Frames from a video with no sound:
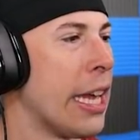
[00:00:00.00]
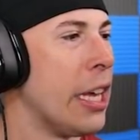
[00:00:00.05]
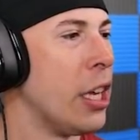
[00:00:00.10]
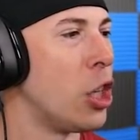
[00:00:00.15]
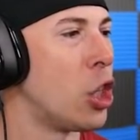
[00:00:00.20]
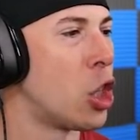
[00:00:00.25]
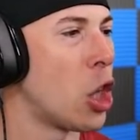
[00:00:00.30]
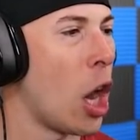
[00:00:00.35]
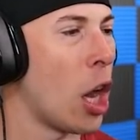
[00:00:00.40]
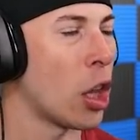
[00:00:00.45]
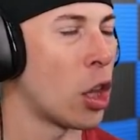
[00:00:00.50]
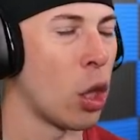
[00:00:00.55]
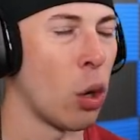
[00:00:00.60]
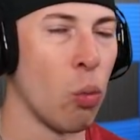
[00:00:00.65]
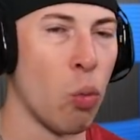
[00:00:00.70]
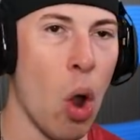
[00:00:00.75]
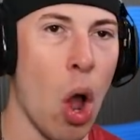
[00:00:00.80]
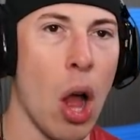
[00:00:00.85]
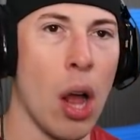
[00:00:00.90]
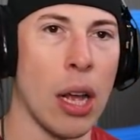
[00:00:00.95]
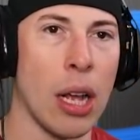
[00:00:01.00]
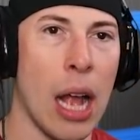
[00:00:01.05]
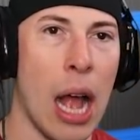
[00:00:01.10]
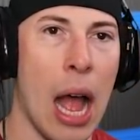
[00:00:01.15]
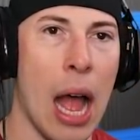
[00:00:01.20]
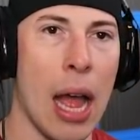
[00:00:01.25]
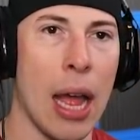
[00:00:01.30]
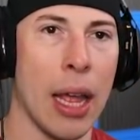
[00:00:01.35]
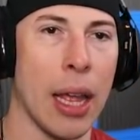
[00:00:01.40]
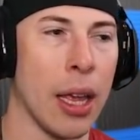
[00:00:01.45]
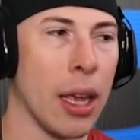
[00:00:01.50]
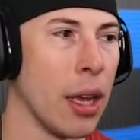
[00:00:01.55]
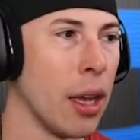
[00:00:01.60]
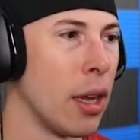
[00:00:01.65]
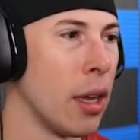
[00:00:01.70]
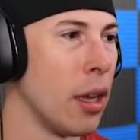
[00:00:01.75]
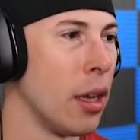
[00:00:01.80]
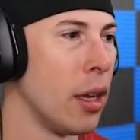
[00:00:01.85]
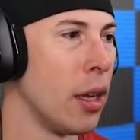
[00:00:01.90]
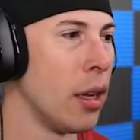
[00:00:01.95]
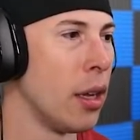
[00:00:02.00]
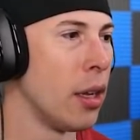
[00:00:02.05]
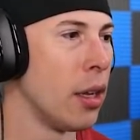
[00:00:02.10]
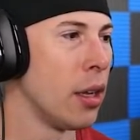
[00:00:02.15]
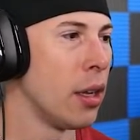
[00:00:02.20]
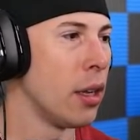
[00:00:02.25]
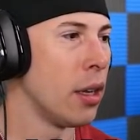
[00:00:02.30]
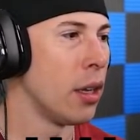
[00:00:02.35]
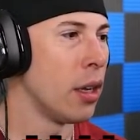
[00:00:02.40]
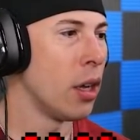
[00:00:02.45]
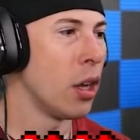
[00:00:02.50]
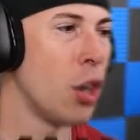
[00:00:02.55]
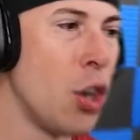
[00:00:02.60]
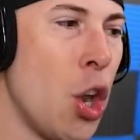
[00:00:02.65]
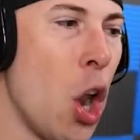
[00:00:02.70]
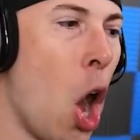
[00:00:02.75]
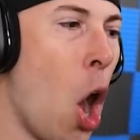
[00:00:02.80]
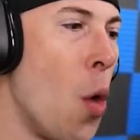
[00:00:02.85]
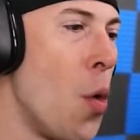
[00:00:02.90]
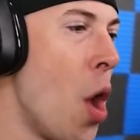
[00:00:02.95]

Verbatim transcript: He shot the wrong guy. No,